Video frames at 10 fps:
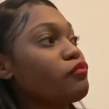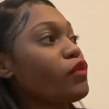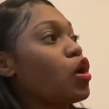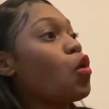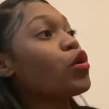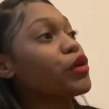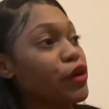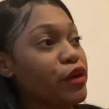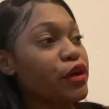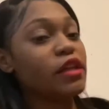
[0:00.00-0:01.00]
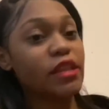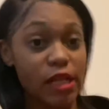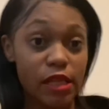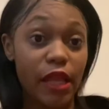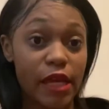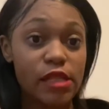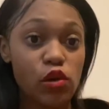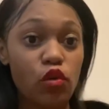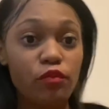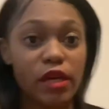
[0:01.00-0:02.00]
corner that he, like, he
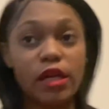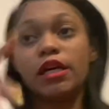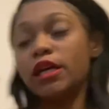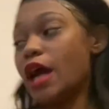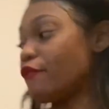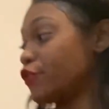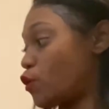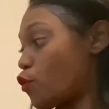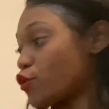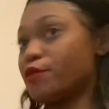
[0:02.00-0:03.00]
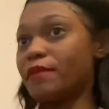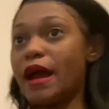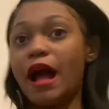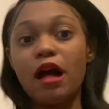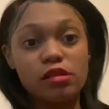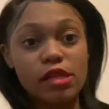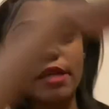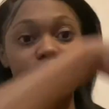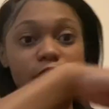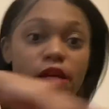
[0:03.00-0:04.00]
told me. Every corner of my house, I
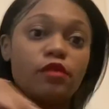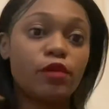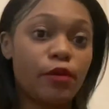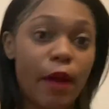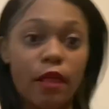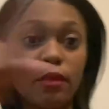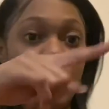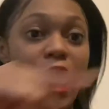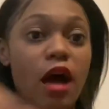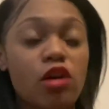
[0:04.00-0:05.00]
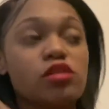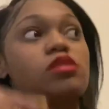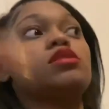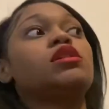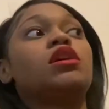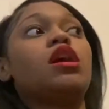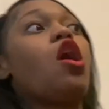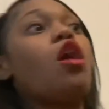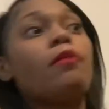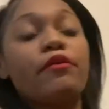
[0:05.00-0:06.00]
did it when around the house
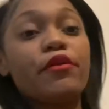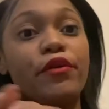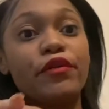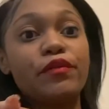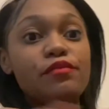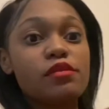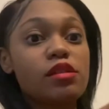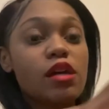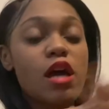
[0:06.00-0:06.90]
all my rooms.